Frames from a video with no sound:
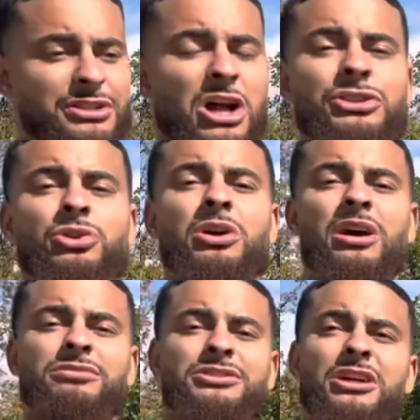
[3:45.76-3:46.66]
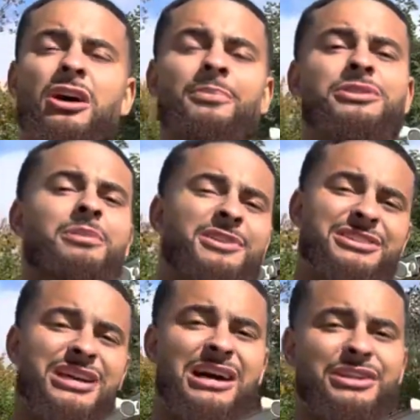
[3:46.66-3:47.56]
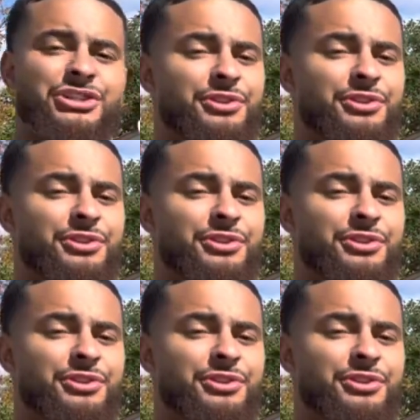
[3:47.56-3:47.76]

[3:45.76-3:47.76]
it also covers up some of the signage